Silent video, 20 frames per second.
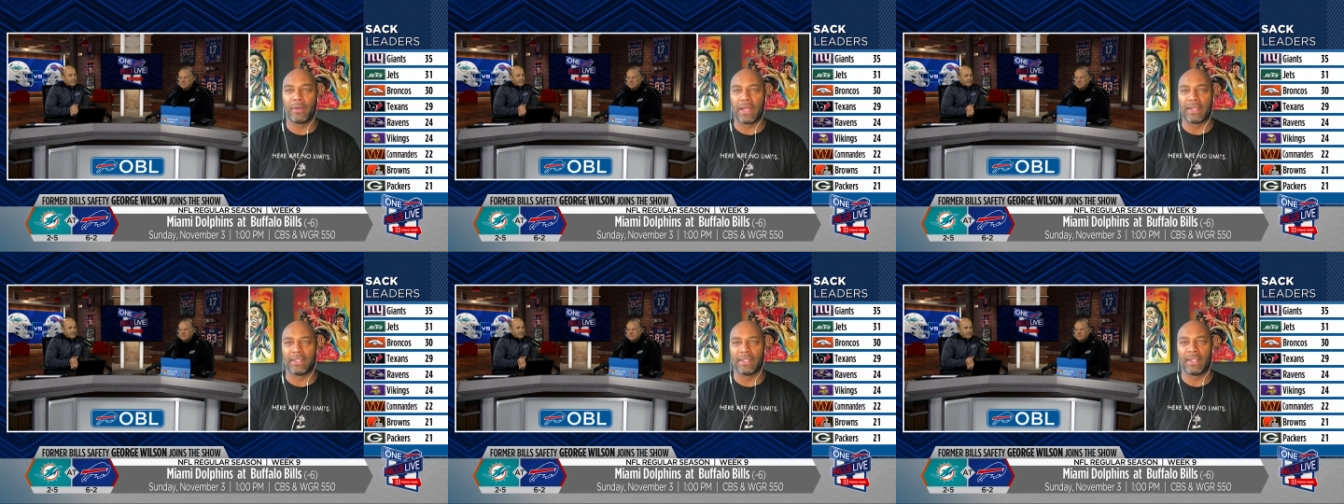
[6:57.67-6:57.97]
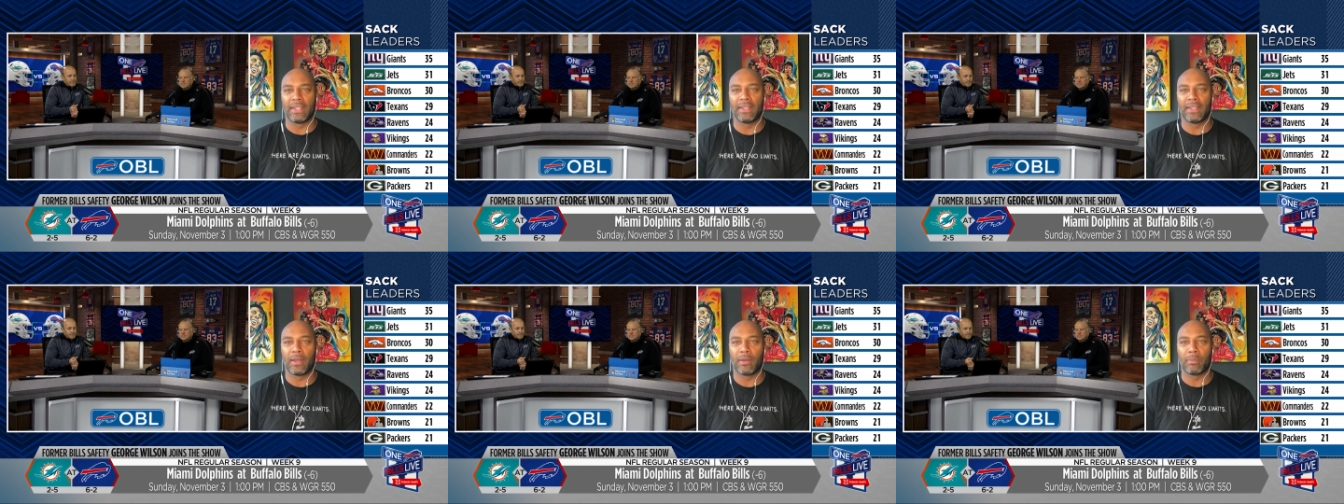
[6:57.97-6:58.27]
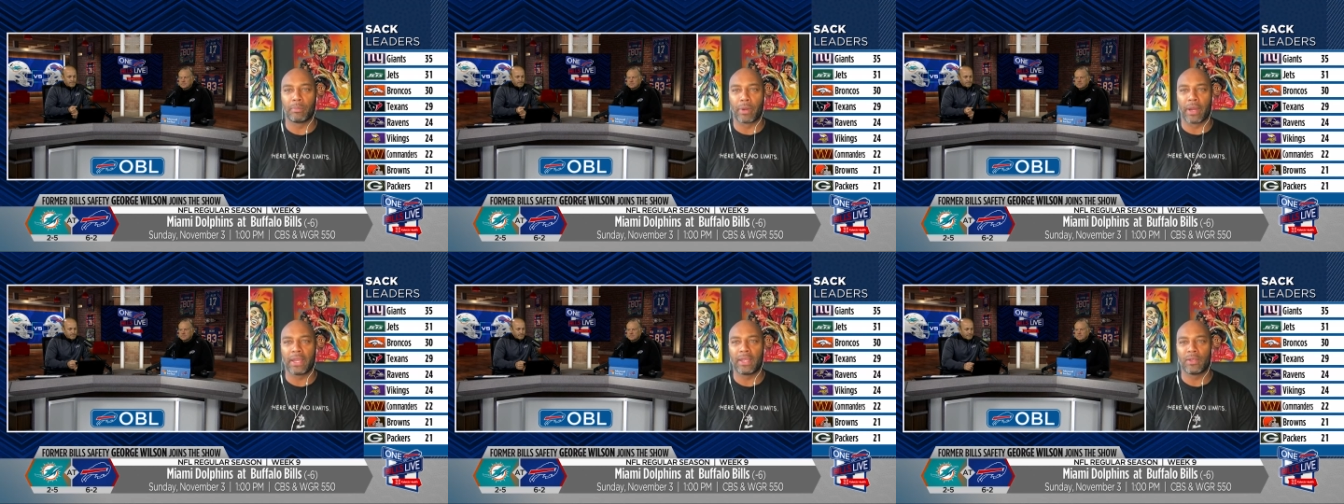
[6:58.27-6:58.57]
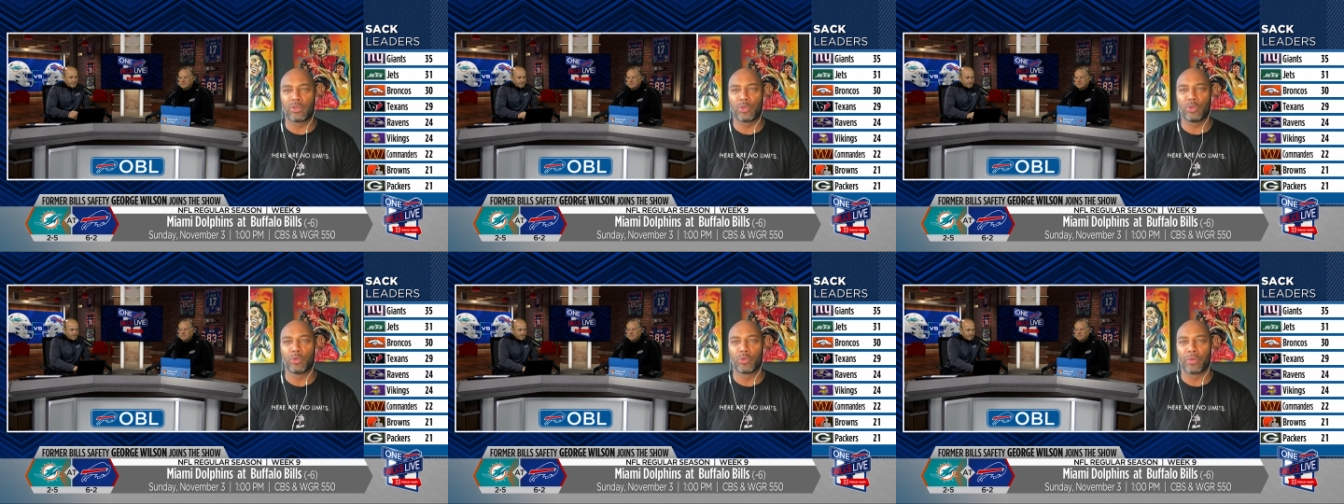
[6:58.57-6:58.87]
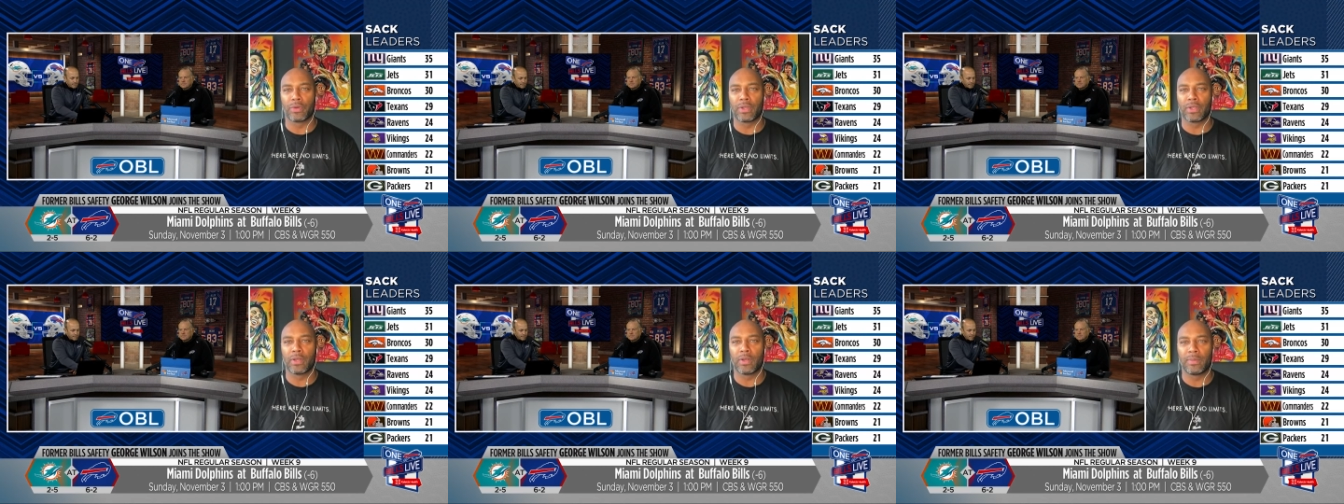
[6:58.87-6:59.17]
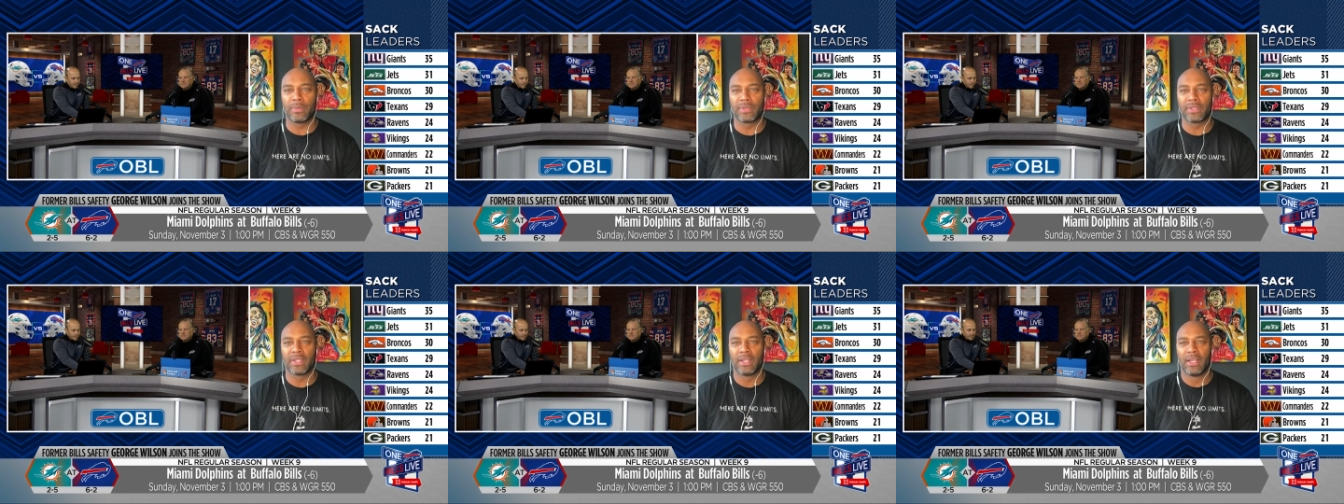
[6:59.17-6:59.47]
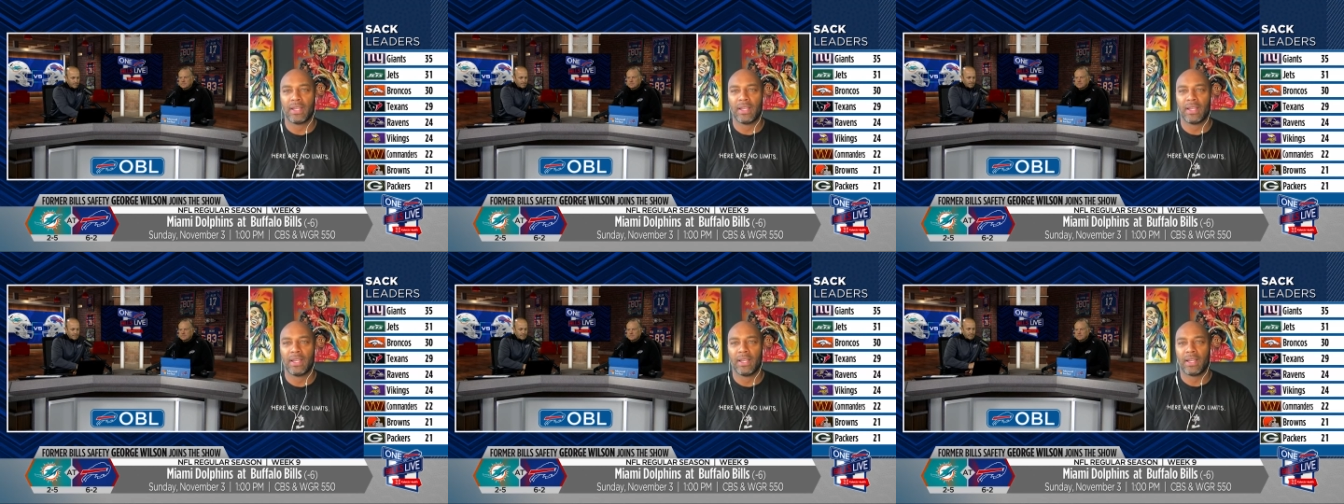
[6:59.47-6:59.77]
I did end up breaking two ribs
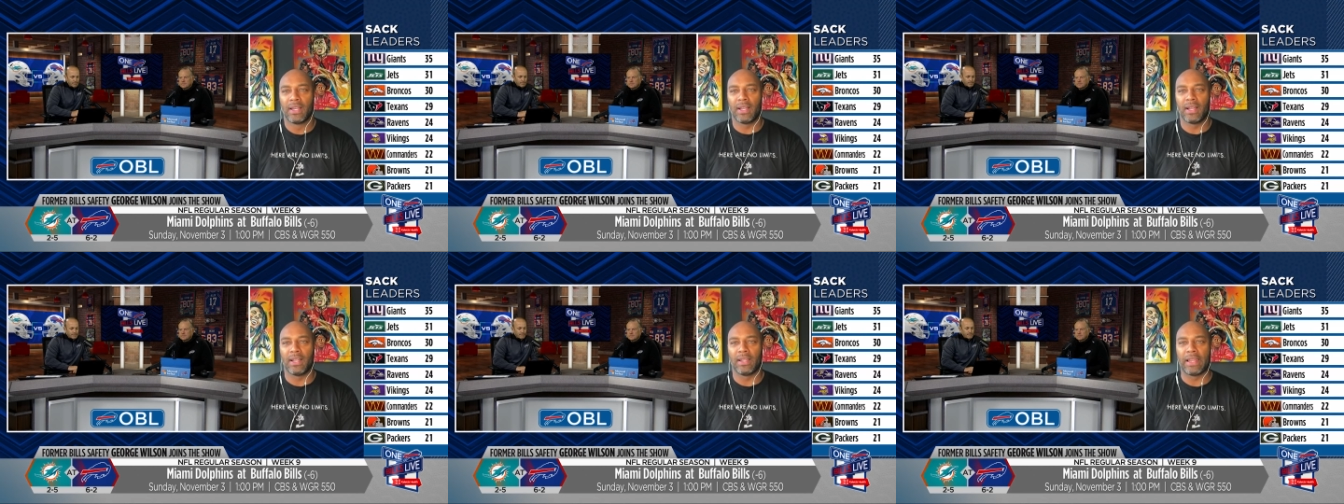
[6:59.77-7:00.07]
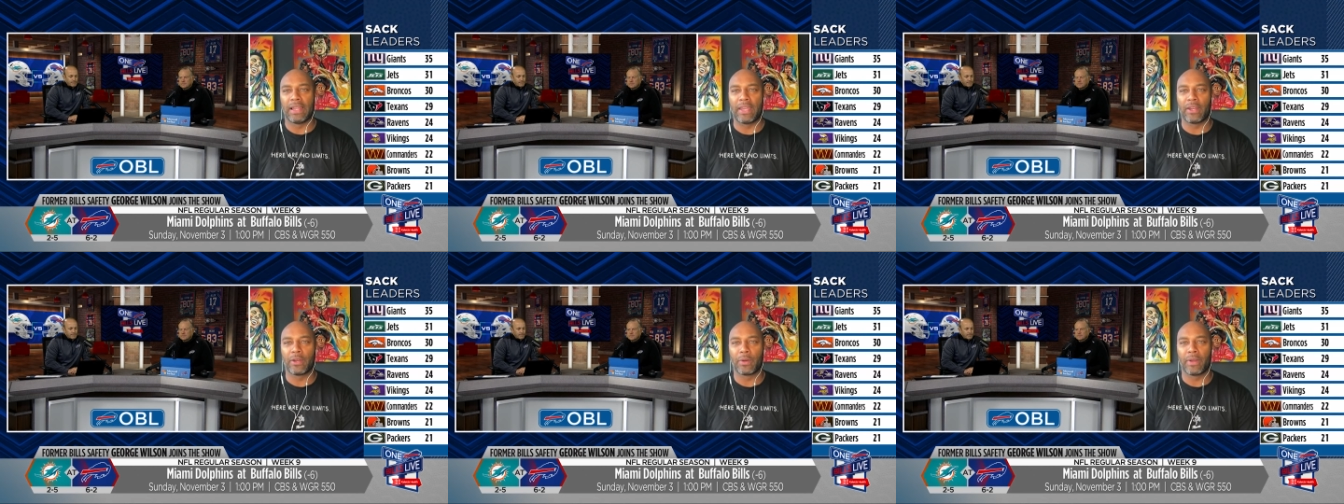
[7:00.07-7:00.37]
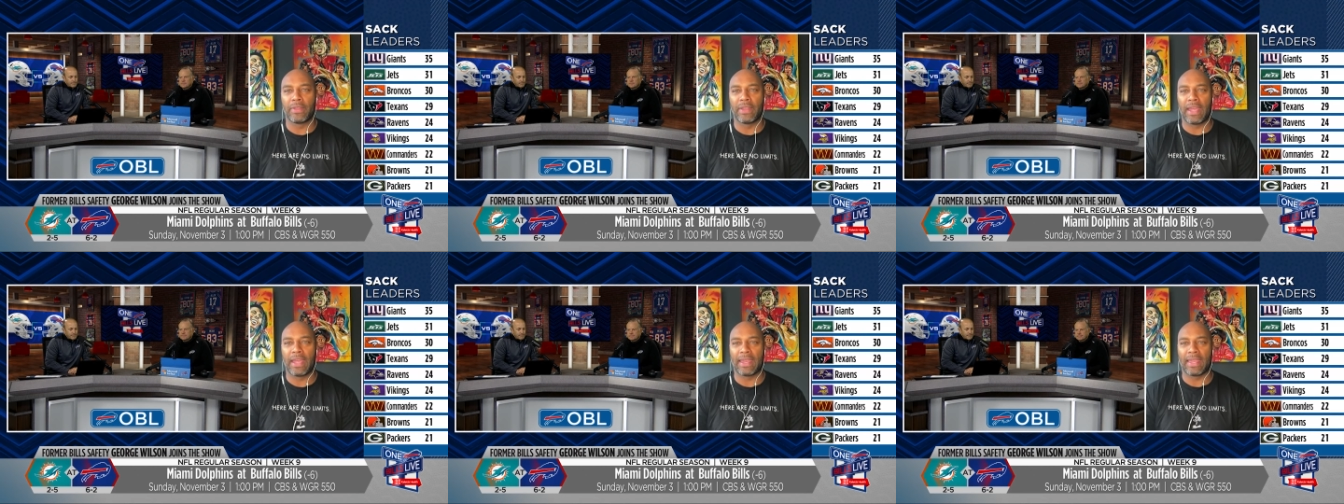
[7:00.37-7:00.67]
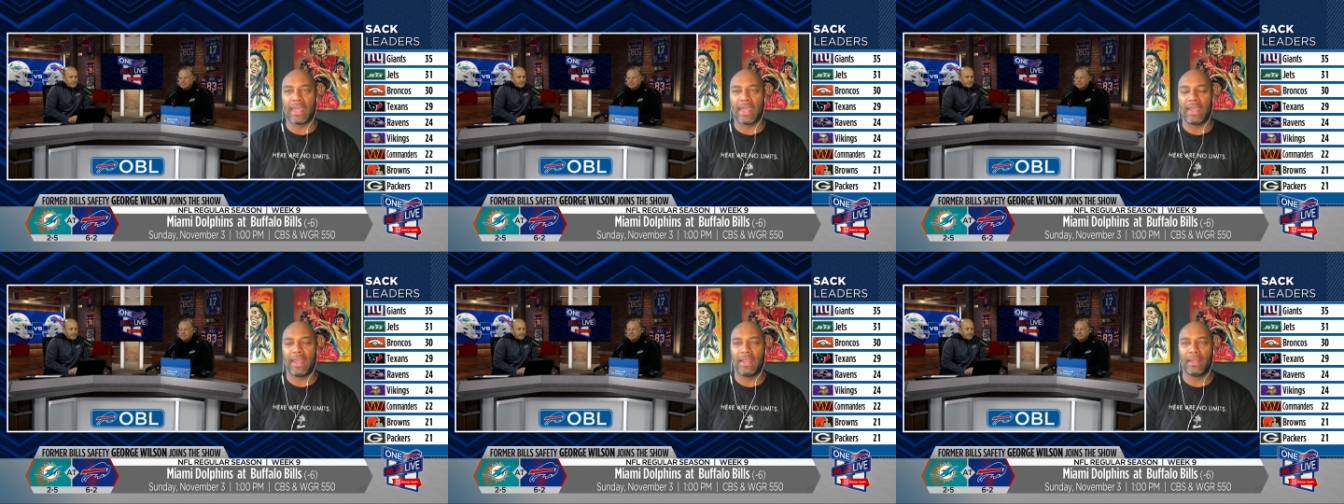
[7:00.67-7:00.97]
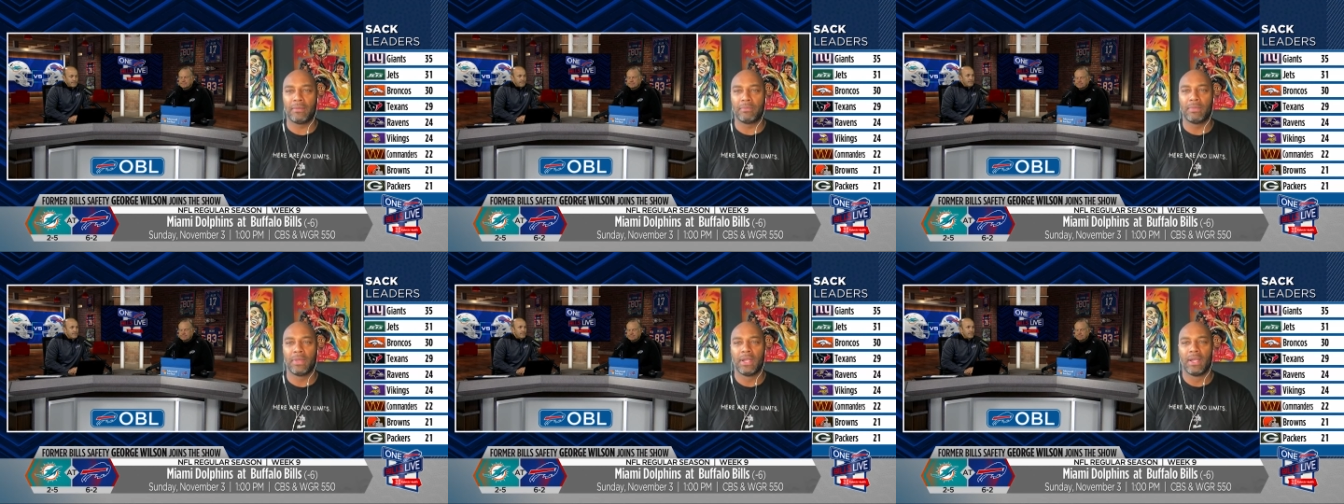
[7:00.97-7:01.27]
uh, later in that game.